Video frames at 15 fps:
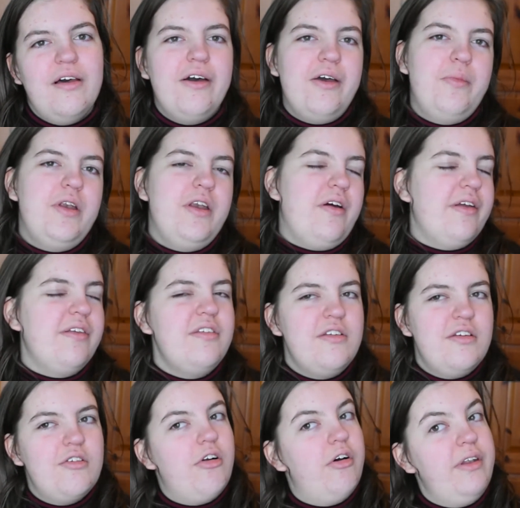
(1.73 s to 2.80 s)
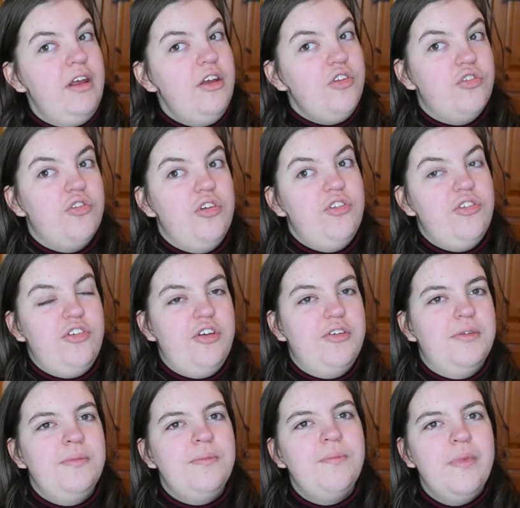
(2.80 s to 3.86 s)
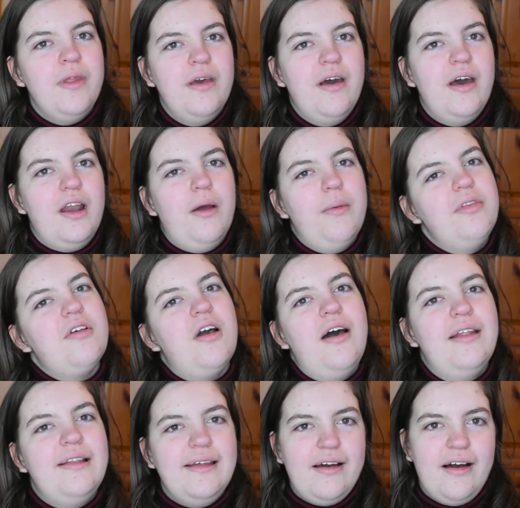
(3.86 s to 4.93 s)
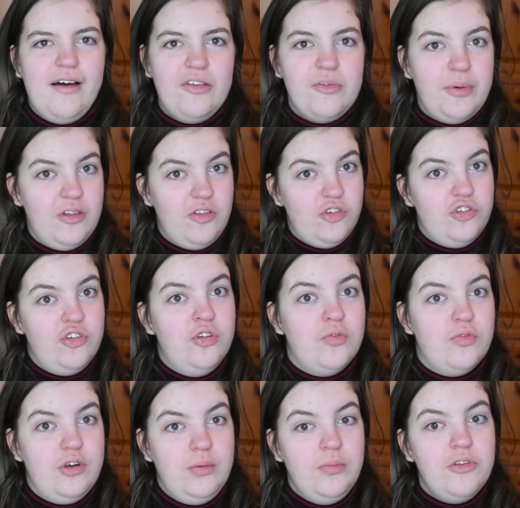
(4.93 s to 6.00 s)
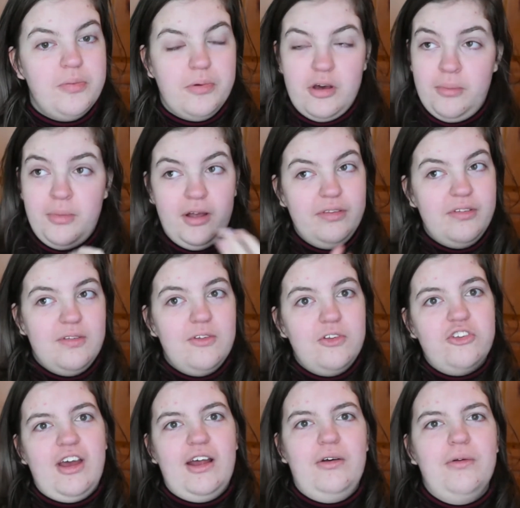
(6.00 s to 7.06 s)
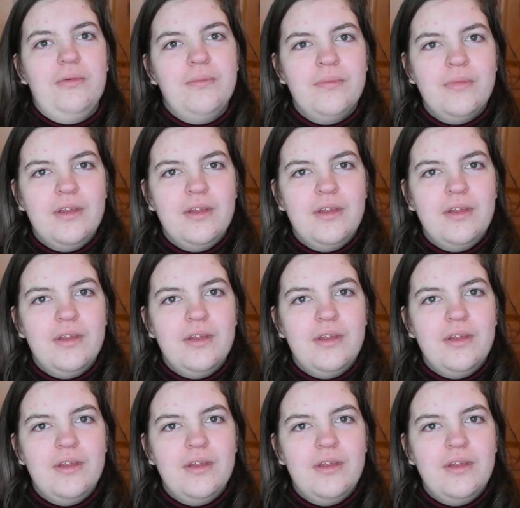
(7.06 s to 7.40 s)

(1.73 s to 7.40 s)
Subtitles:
I'm a 19-year-old history student and I was kindly asked by the student room to come onto this channel